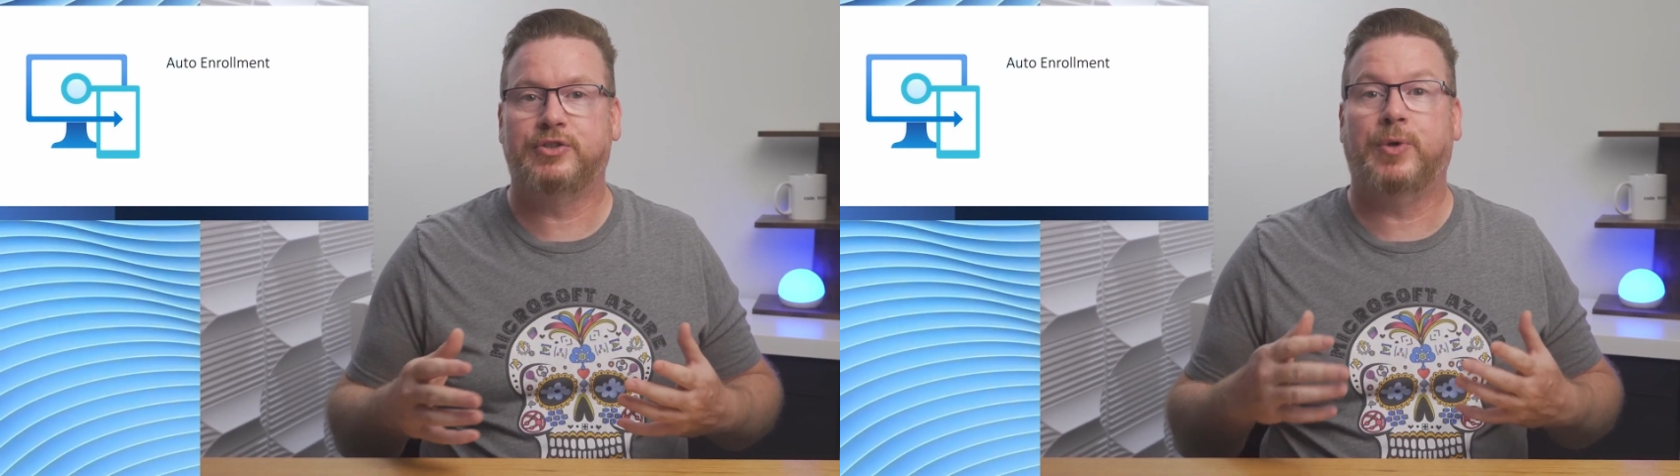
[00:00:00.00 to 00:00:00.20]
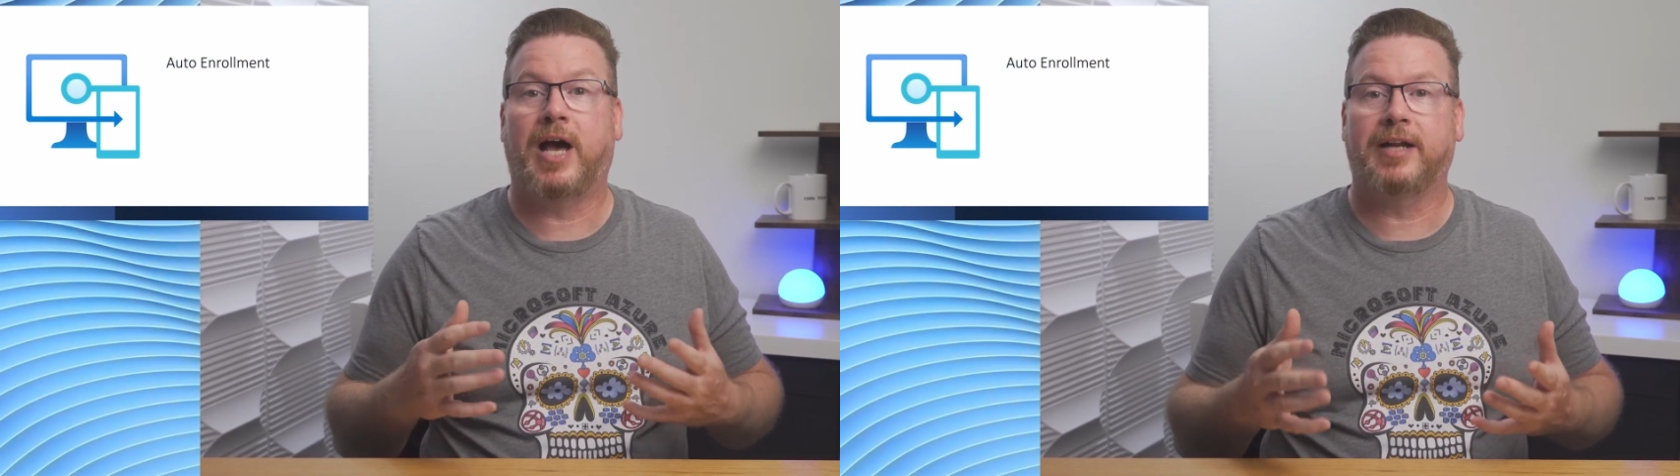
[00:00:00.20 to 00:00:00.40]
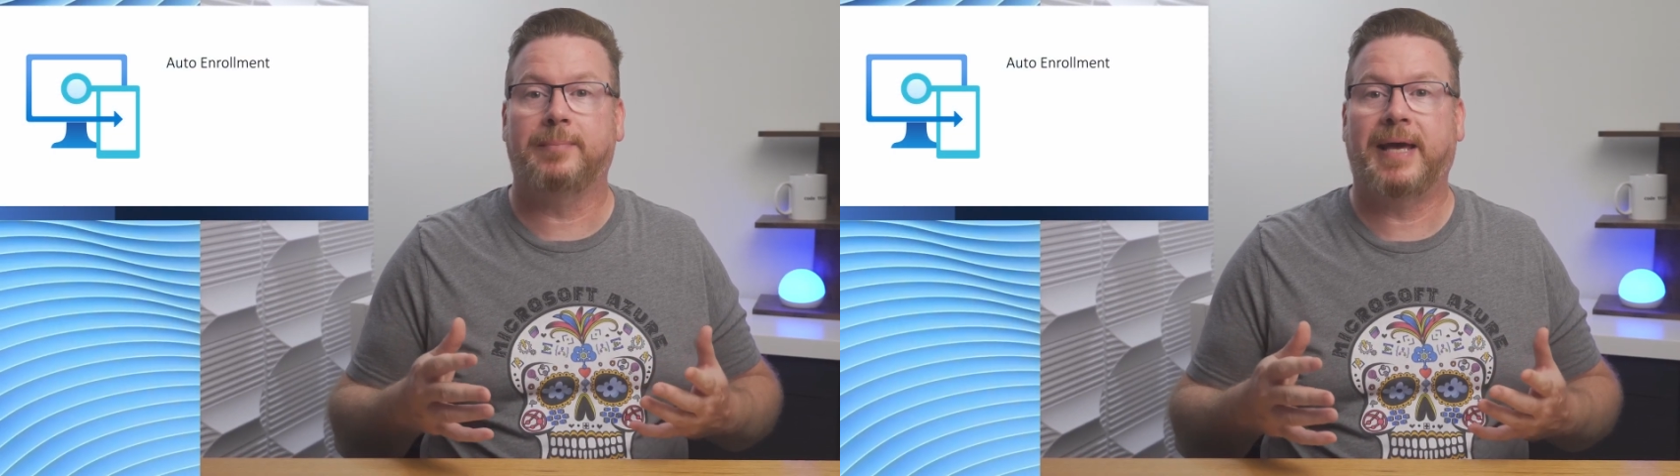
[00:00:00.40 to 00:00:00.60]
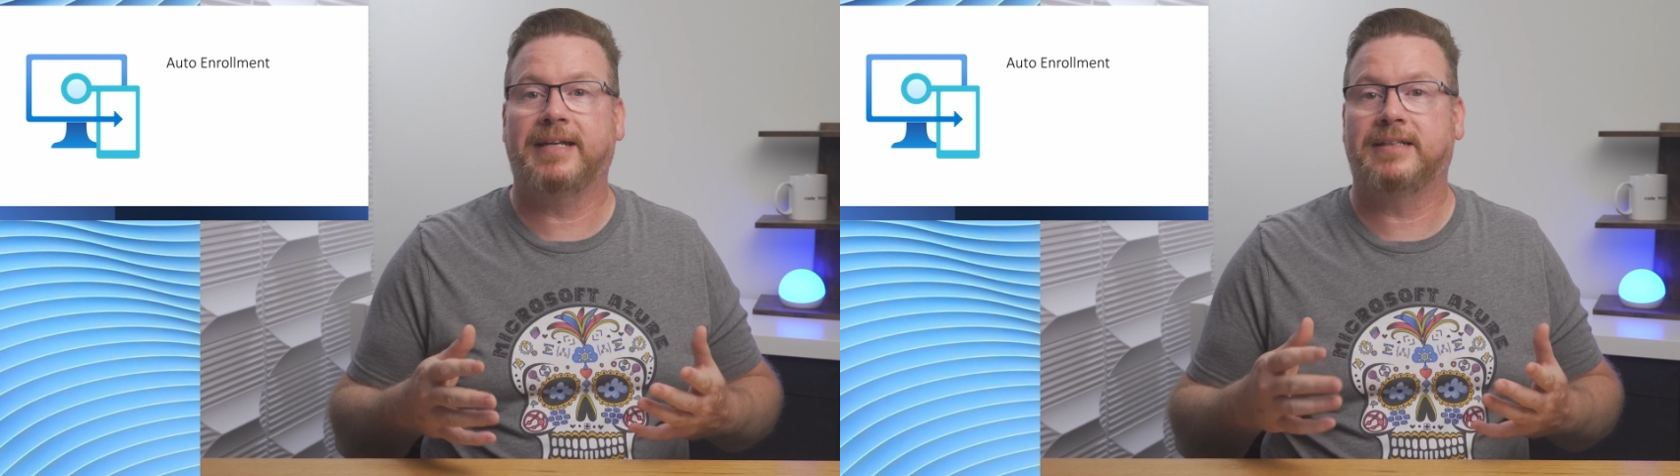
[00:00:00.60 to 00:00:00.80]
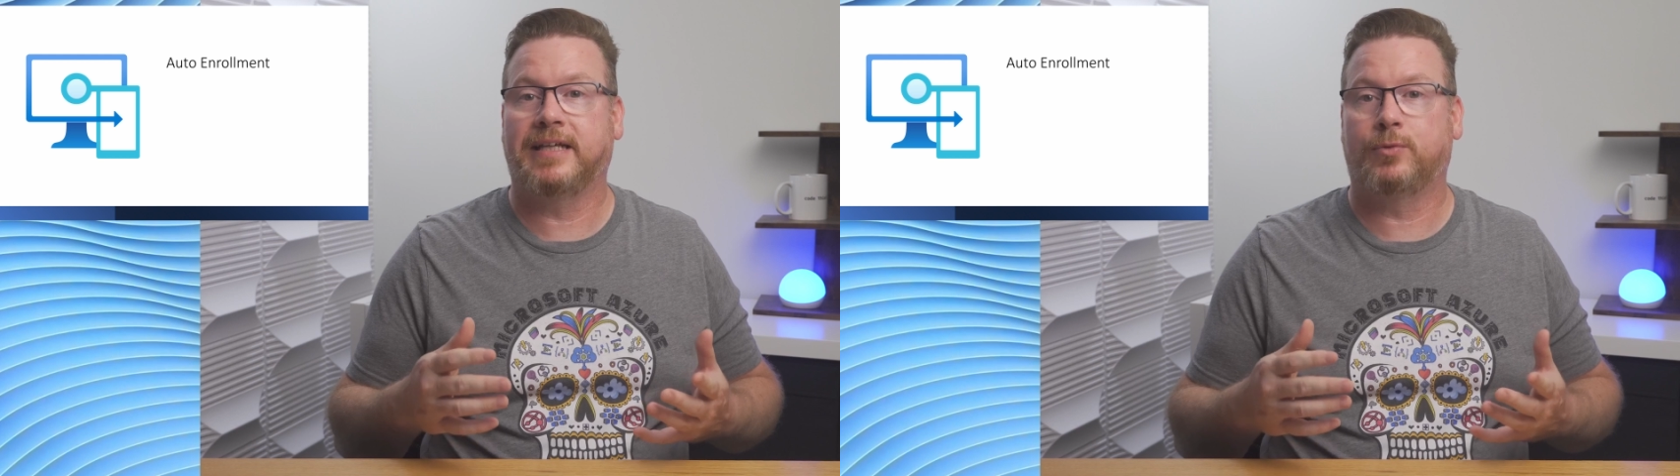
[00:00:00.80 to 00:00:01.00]
to
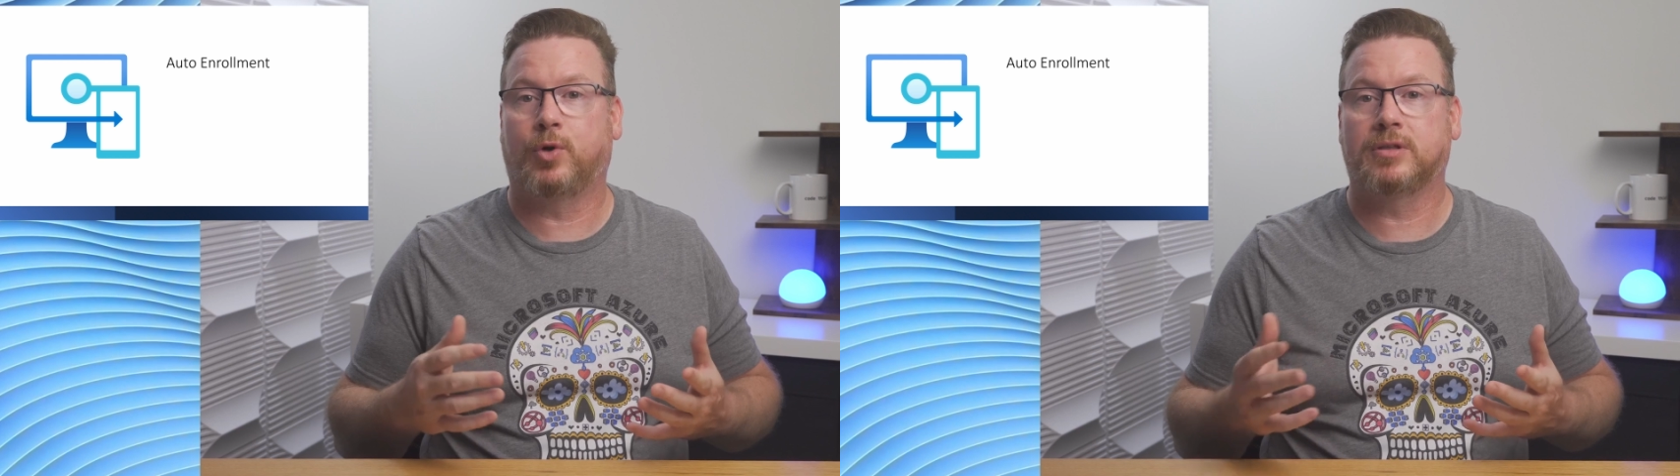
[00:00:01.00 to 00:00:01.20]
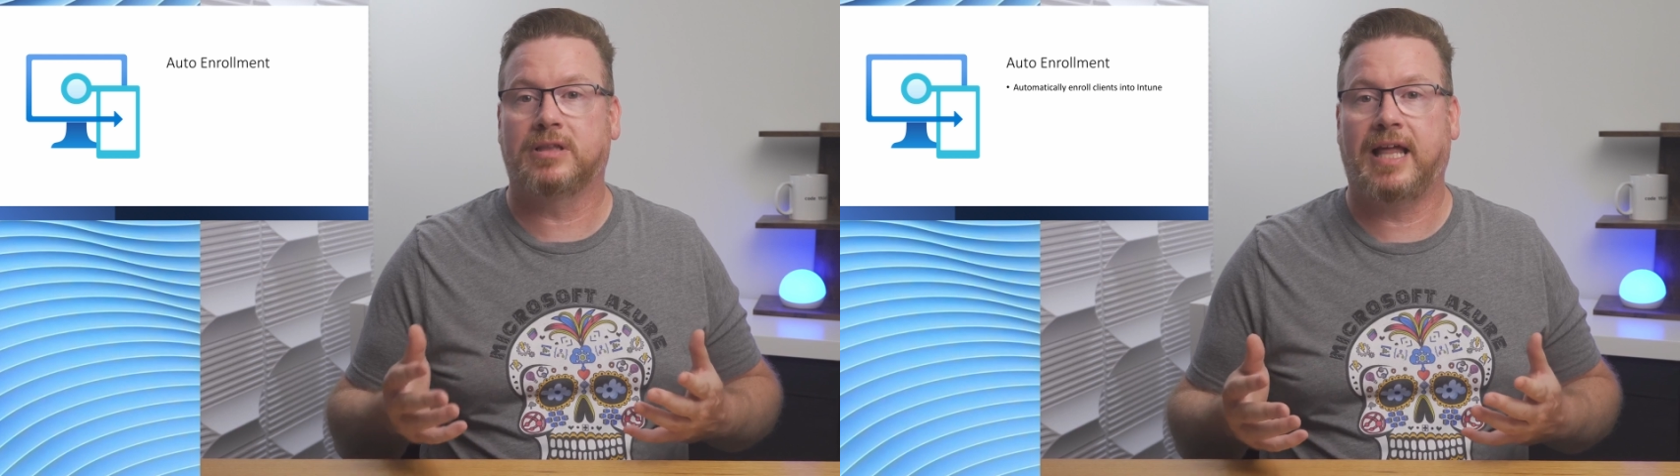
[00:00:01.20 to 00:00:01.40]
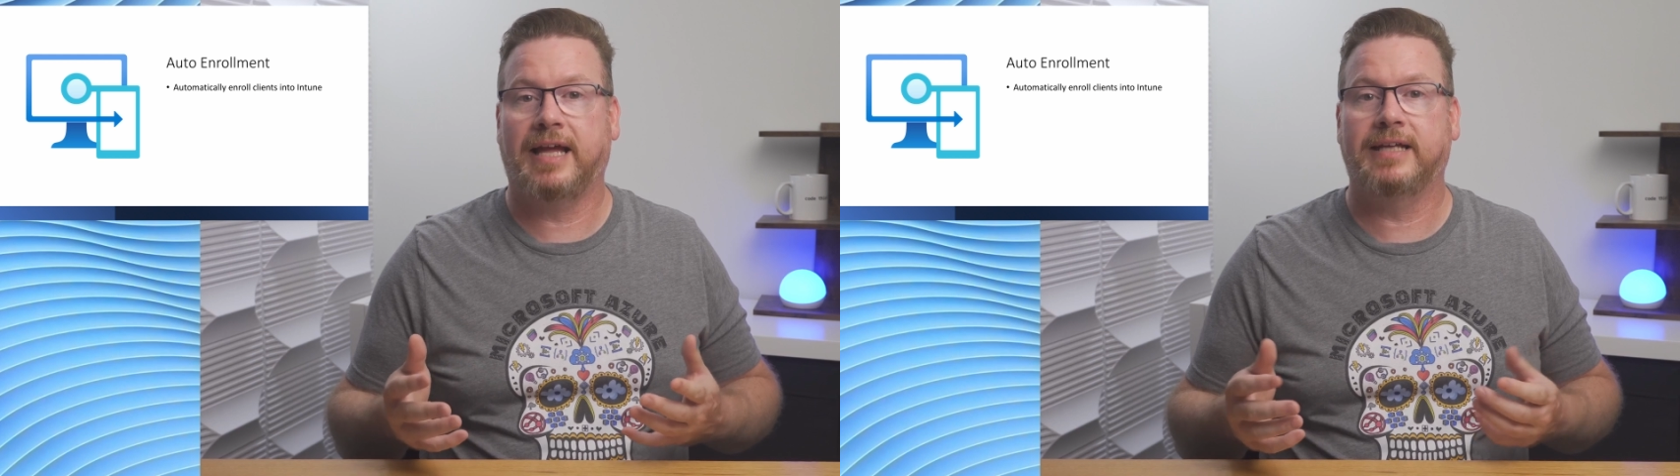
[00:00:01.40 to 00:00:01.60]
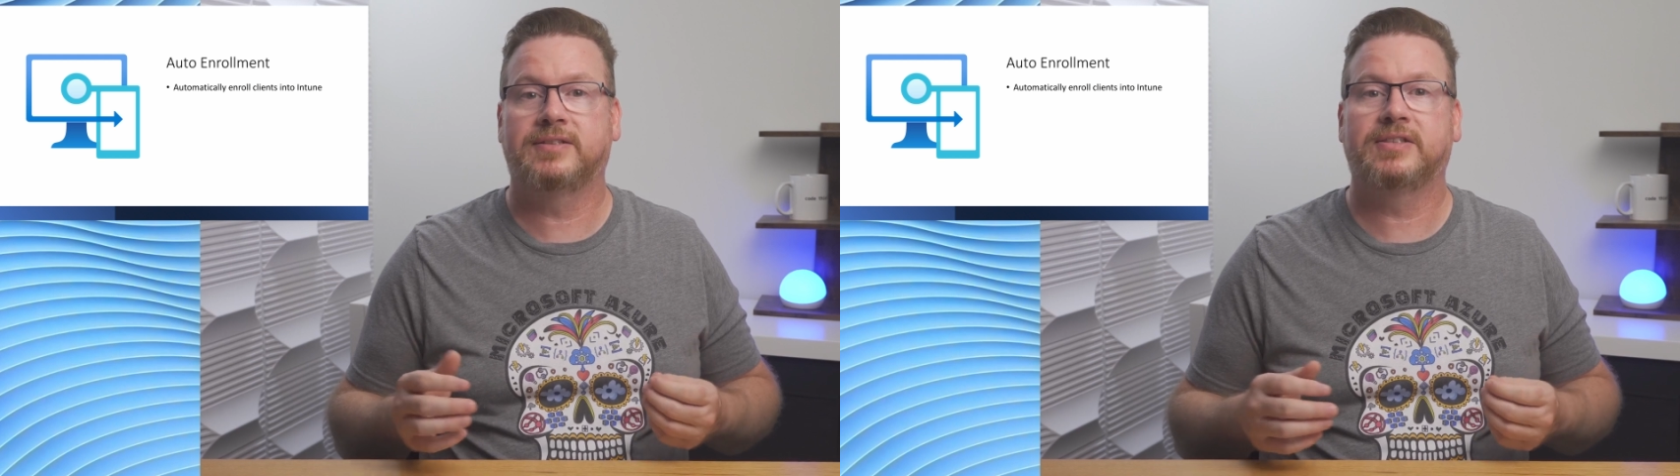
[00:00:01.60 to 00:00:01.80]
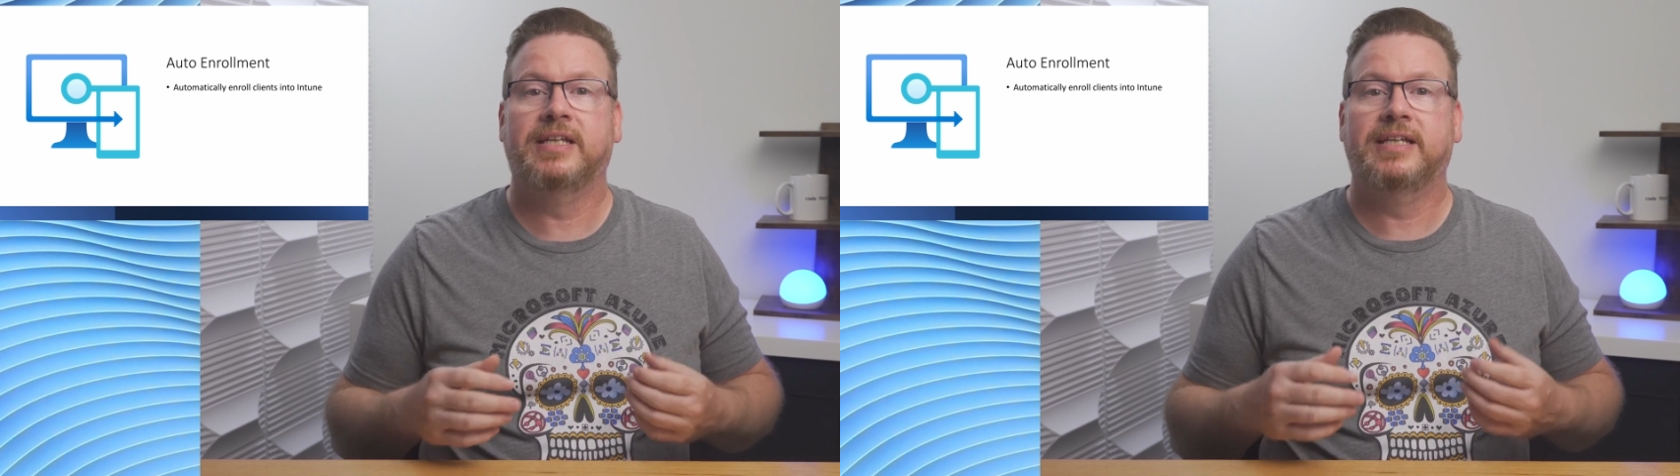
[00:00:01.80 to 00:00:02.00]
automatically enroll clients